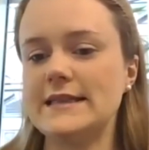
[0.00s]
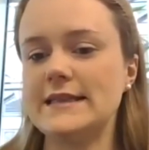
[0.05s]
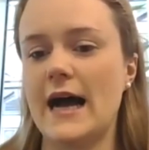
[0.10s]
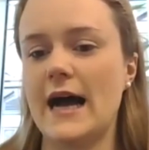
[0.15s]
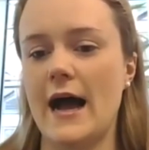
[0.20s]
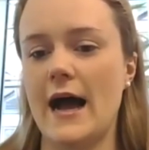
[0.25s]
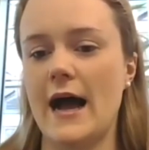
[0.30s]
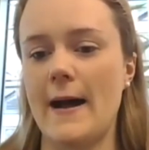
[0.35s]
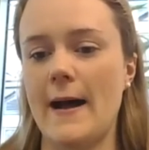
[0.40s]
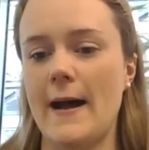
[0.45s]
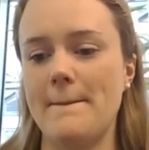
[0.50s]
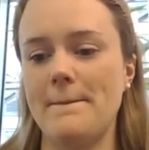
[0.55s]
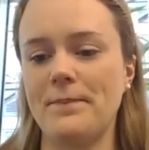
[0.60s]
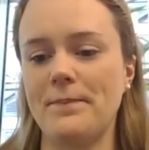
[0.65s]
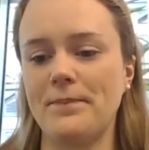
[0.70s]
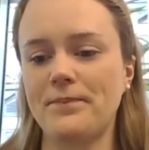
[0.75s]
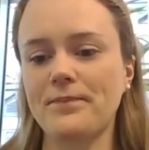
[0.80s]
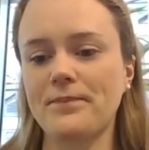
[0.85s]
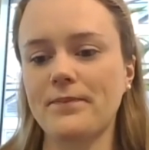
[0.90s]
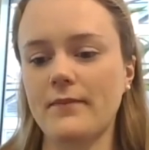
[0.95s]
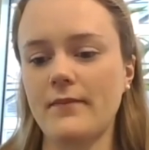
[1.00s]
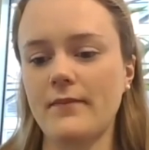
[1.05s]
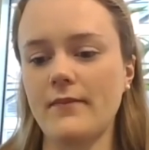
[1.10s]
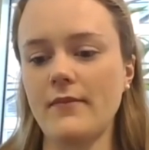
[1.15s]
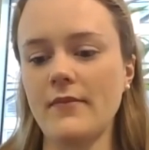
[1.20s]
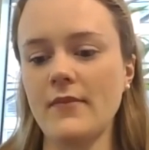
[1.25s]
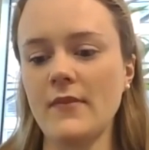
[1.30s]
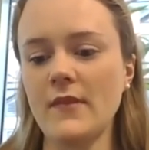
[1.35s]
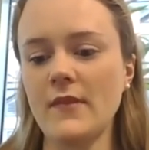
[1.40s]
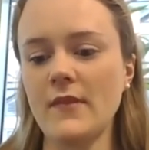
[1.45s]
Um,
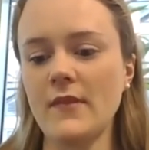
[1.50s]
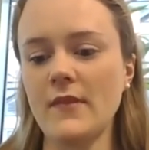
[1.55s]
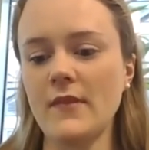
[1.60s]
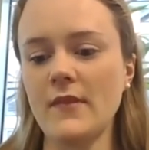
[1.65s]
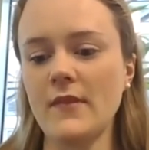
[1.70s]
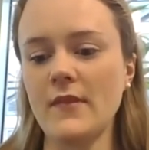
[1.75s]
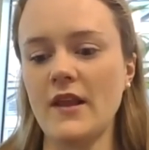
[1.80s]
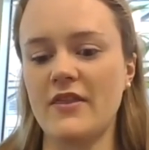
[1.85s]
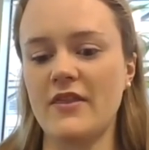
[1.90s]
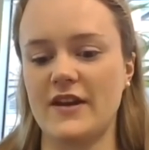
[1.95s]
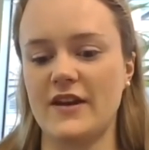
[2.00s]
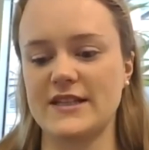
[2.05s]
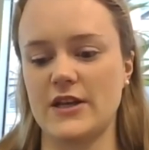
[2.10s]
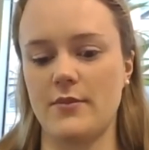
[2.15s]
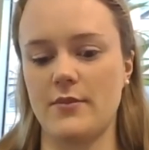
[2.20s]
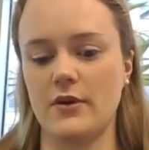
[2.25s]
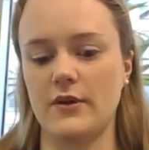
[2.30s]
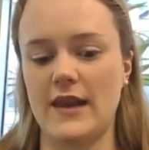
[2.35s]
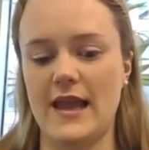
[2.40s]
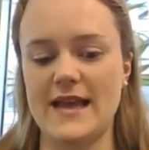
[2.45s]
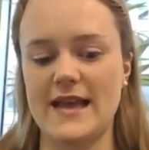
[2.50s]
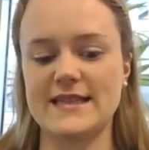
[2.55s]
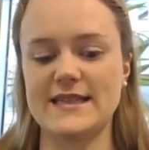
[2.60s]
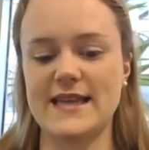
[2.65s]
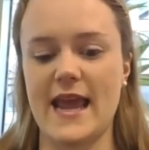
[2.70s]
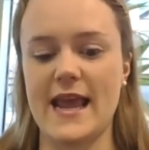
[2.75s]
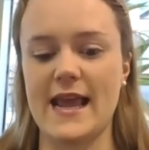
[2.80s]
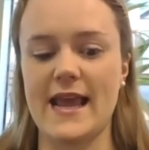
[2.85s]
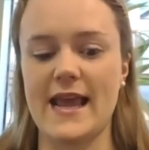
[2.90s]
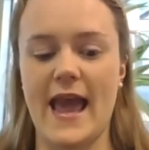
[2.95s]
think of an example.
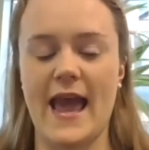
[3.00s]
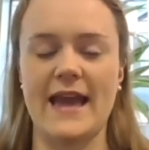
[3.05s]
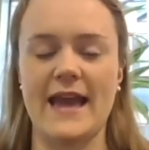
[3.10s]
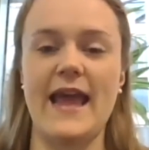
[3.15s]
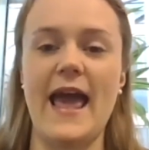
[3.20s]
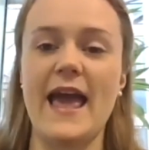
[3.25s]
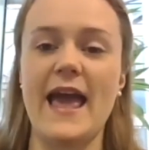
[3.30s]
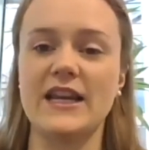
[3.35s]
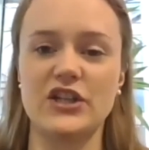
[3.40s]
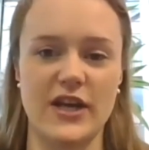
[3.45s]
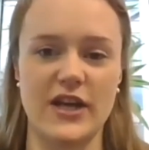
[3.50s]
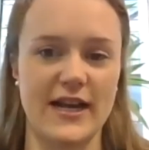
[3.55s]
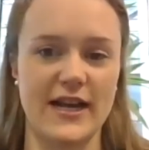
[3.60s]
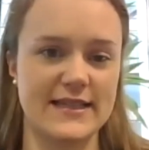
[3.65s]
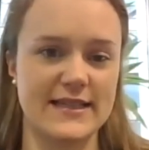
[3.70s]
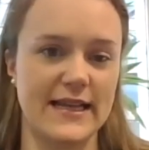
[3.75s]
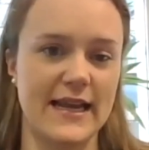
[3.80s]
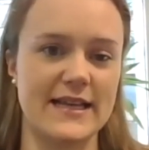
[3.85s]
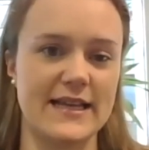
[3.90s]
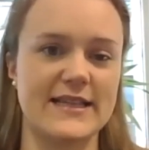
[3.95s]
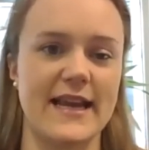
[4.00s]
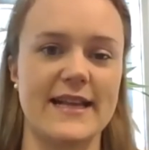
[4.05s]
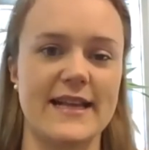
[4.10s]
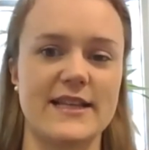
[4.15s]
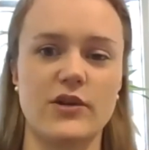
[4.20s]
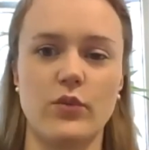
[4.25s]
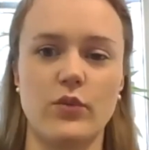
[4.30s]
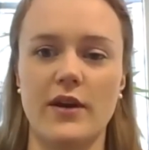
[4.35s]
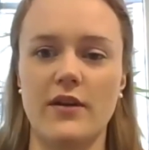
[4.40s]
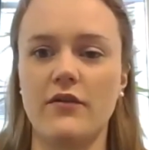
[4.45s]
Let's take an energy asset. Let's say
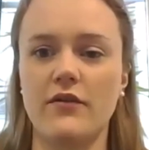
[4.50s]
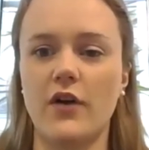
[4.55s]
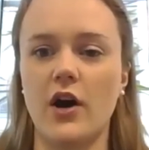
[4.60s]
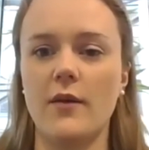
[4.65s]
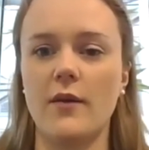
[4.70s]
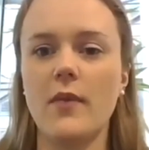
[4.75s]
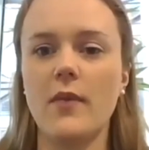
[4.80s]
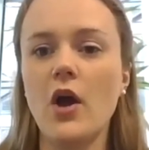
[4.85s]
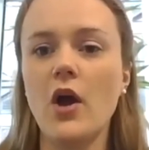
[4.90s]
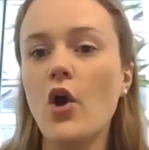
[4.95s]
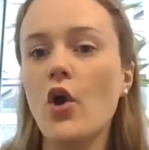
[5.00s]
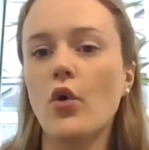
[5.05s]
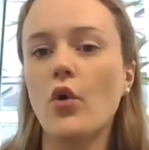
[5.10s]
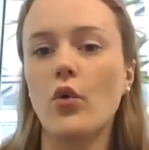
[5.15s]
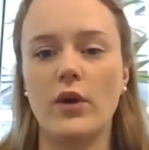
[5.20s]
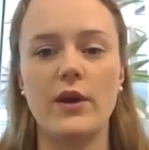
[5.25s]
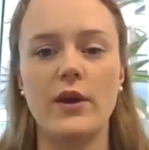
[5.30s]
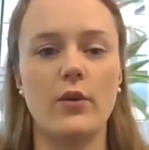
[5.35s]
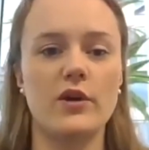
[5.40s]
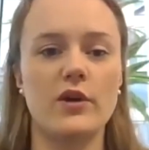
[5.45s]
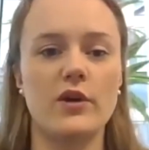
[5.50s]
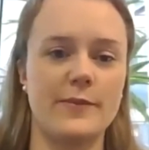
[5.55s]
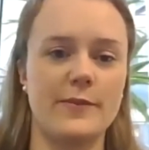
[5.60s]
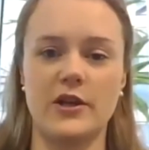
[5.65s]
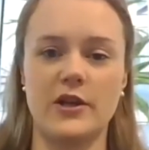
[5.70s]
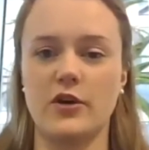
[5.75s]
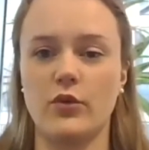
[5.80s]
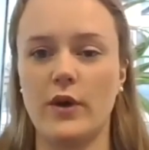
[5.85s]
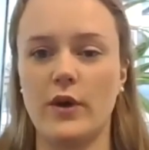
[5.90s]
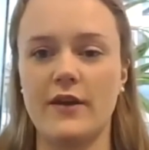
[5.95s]
it's a wind farm. We want to
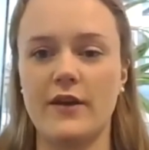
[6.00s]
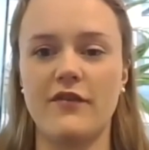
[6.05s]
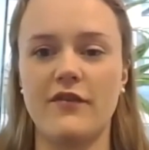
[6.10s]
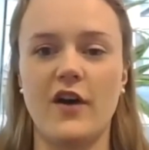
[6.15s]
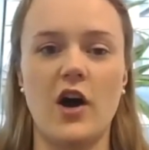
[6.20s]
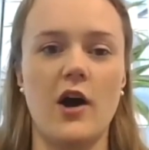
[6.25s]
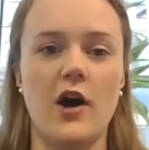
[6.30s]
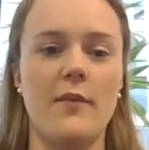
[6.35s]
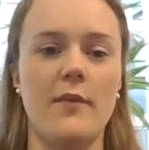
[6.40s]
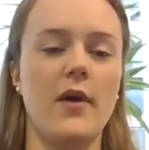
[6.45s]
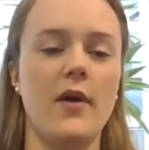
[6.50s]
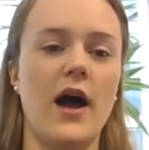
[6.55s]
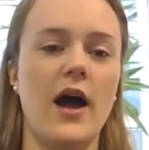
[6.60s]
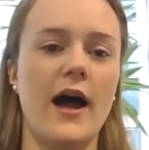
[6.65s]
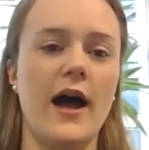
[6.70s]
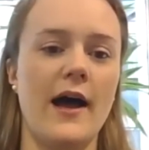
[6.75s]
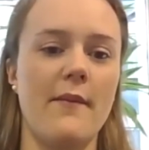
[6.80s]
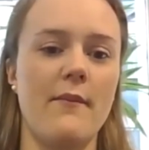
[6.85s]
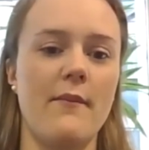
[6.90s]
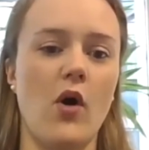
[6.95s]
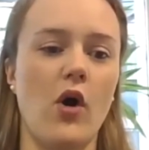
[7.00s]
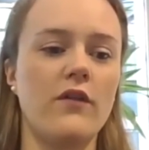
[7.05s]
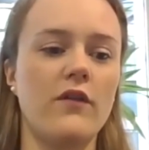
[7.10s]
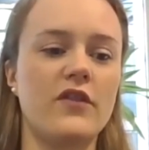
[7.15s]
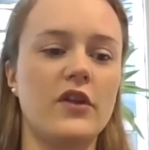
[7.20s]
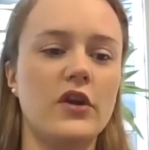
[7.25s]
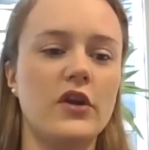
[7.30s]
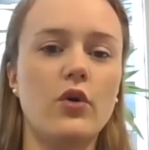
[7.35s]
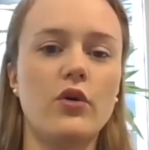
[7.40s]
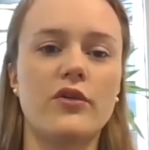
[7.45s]
build a wind farm um, off
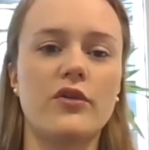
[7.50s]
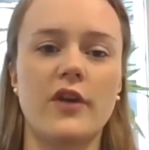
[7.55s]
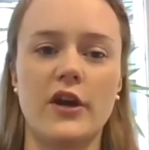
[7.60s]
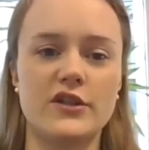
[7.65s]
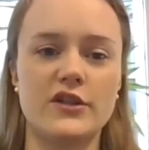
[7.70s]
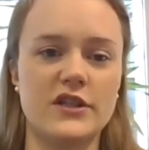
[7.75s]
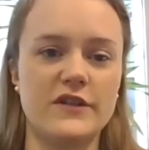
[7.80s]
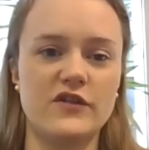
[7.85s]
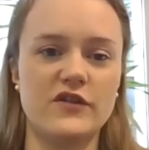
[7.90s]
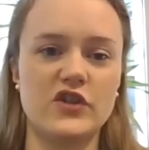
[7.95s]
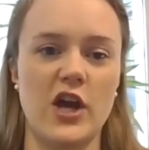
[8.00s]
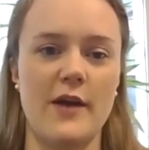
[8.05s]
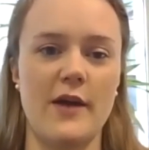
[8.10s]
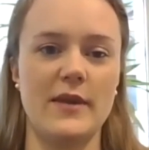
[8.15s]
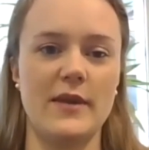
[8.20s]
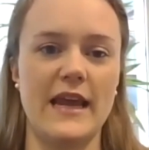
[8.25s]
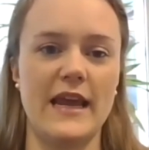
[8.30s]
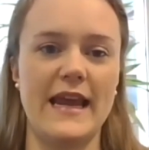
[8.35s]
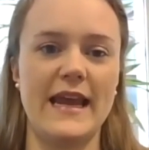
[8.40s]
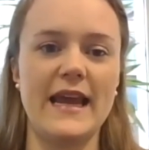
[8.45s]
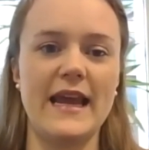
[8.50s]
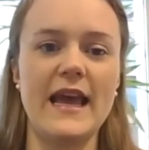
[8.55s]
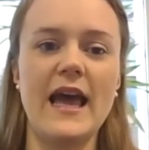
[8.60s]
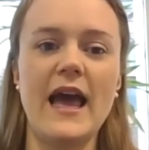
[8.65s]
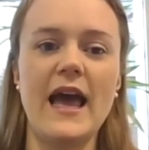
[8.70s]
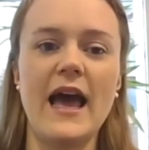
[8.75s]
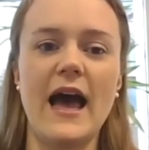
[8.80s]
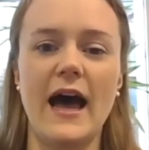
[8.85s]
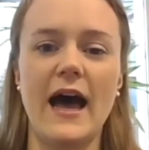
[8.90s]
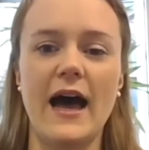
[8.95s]
the north coast of Germany.
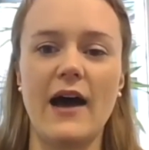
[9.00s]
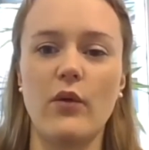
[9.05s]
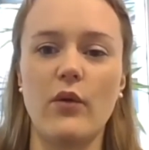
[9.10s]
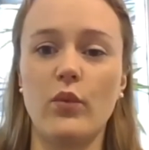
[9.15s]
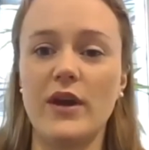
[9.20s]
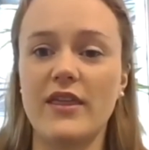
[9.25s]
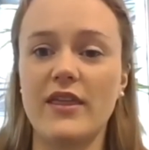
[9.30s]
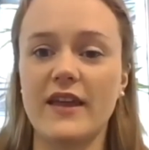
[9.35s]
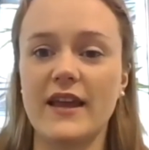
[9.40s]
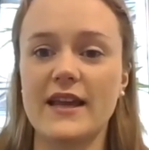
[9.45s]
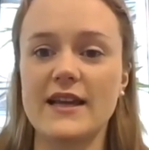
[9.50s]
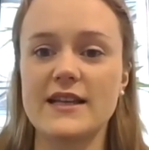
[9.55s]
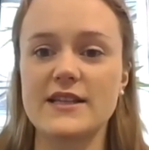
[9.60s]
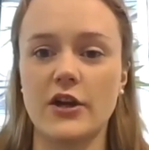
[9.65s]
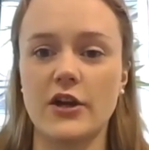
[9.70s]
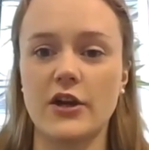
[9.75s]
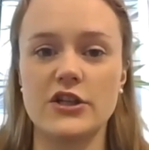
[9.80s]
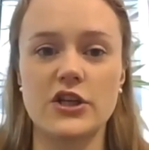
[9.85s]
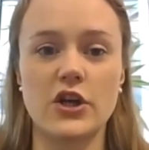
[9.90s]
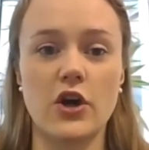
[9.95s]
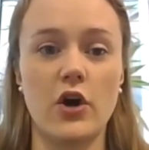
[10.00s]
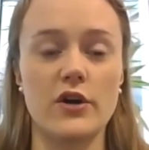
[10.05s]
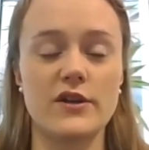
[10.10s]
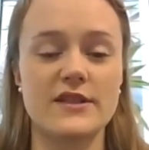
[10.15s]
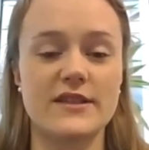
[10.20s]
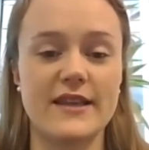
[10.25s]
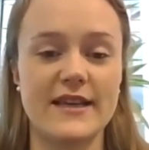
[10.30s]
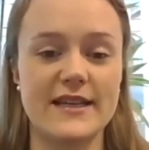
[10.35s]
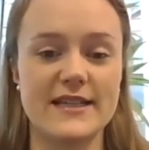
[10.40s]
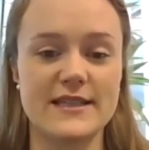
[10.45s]
Uh, we think it's going to cost
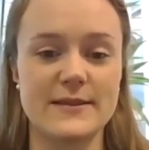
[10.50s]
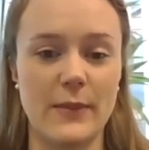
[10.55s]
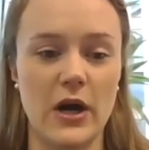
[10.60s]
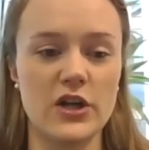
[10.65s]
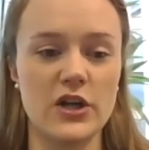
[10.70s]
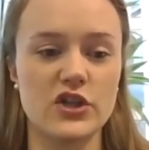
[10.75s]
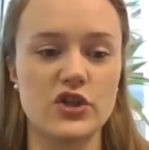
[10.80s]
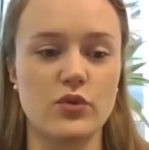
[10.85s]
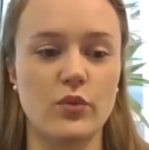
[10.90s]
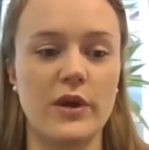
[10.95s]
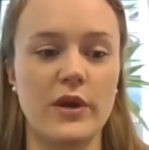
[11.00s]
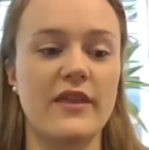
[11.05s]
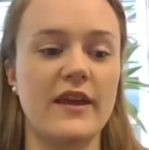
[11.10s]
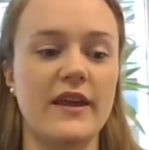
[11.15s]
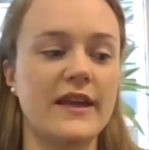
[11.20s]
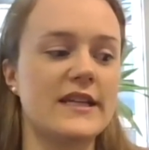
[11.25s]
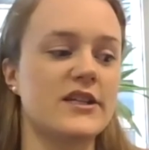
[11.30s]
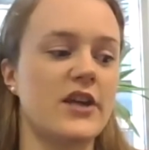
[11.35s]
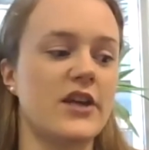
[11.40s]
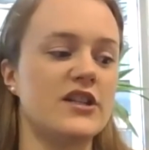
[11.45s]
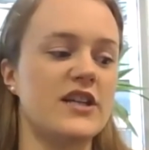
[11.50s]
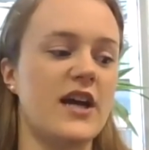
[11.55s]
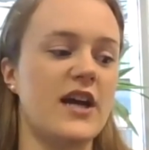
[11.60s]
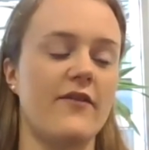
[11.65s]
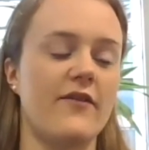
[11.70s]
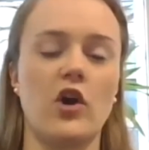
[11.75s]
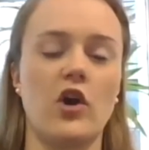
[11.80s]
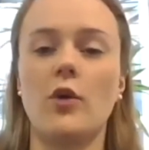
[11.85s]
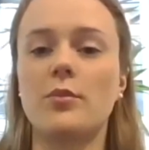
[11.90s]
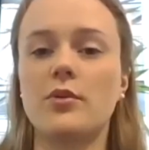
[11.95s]
this much. We think it's going to have
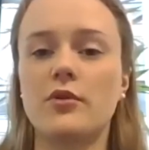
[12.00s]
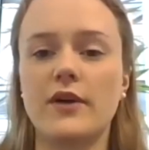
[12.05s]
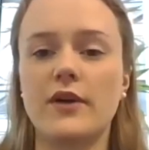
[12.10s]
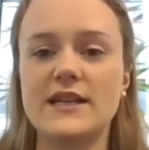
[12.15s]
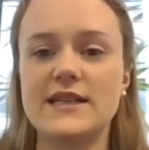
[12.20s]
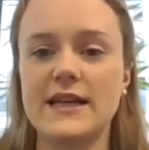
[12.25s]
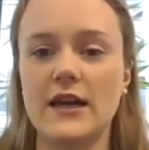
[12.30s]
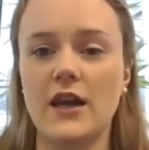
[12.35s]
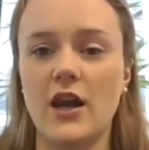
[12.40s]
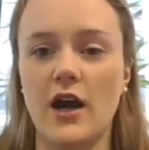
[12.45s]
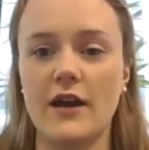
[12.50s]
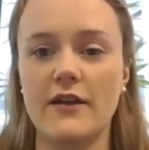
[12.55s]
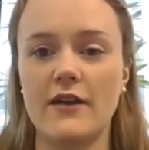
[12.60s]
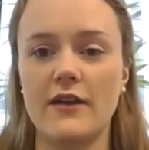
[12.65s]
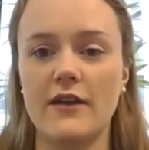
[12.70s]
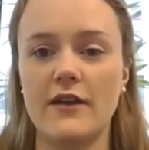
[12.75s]
an operating life